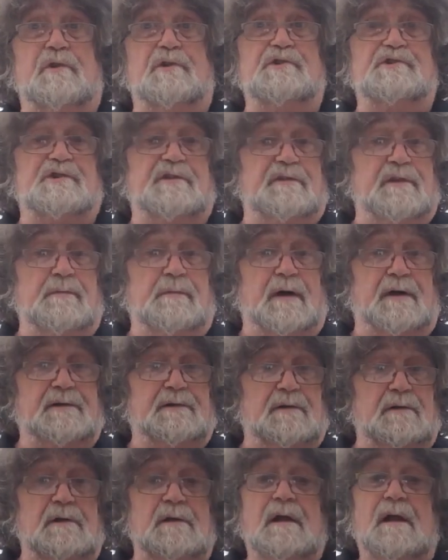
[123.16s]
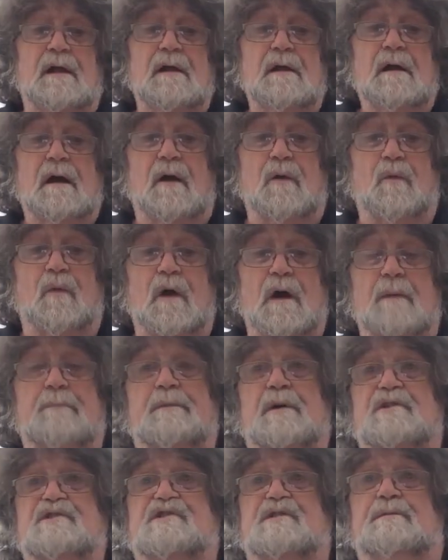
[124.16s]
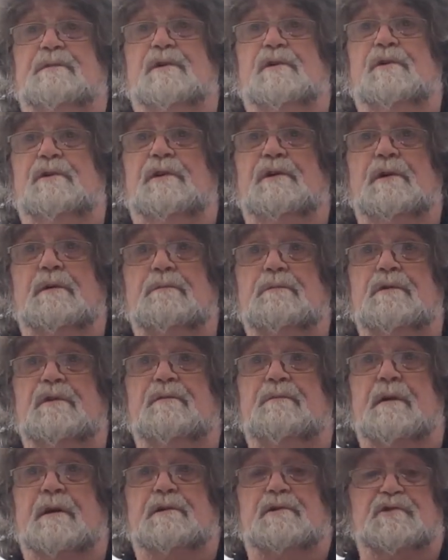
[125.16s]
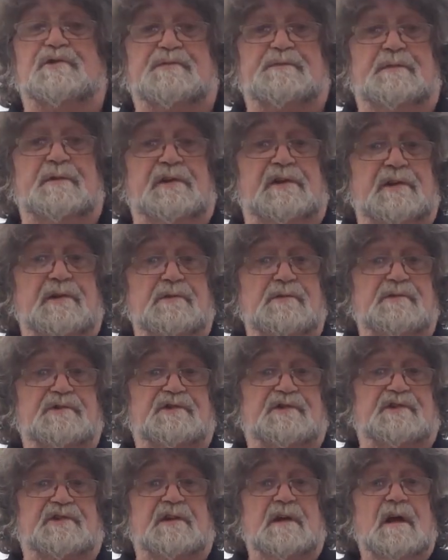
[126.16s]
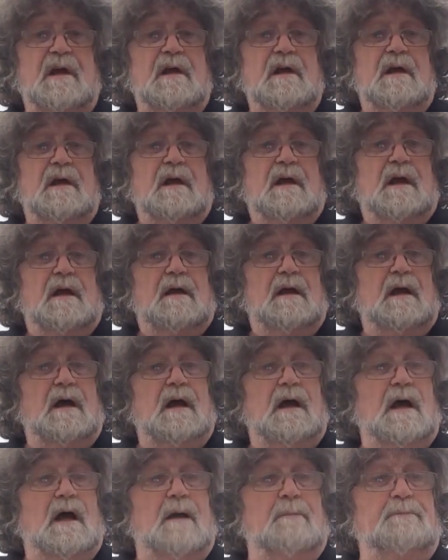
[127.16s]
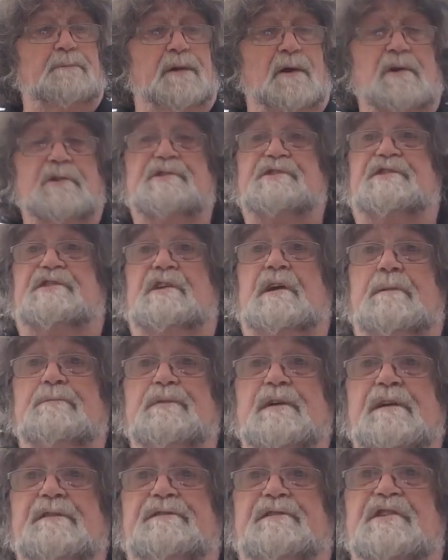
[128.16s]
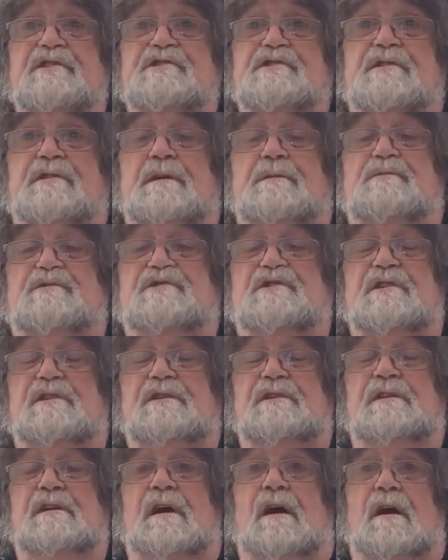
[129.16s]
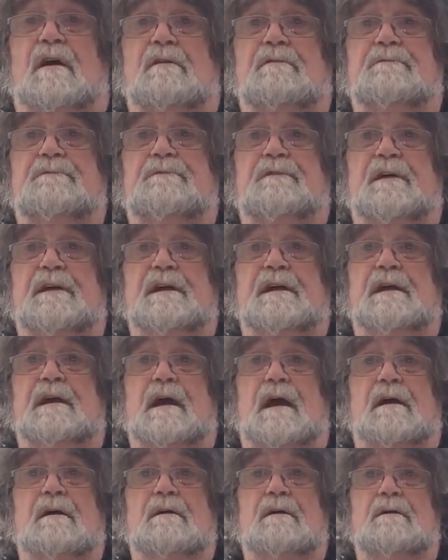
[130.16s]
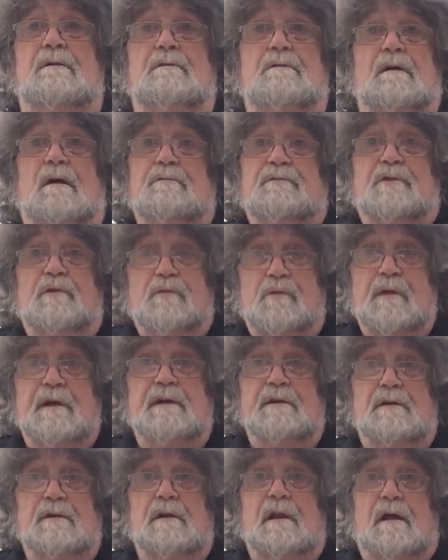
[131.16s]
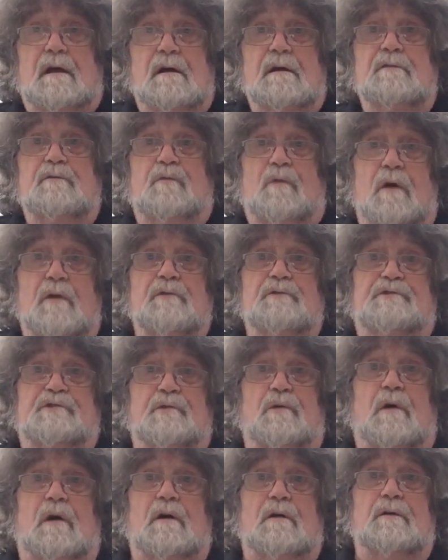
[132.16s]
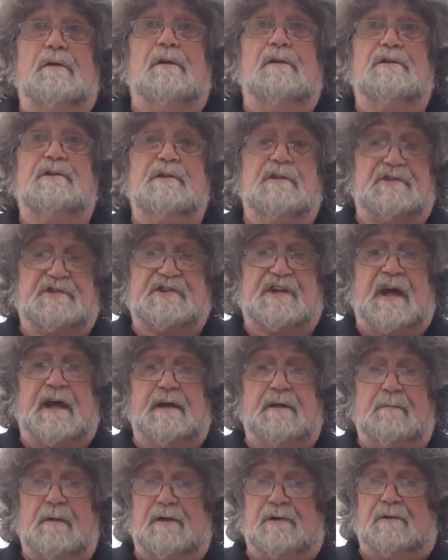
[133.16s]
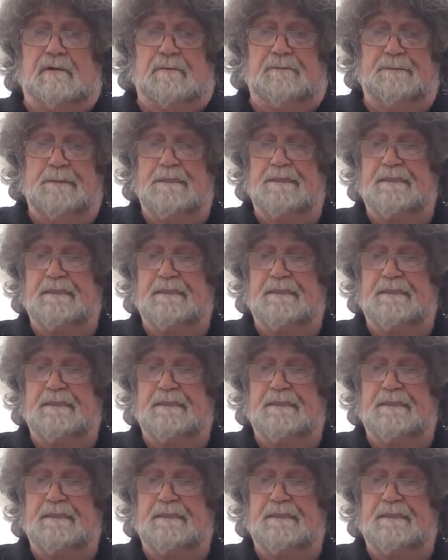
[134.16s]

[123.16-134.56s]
runs of the model and, where possible, the number of models produced, plus a brief description of the real live 1:1 scale model.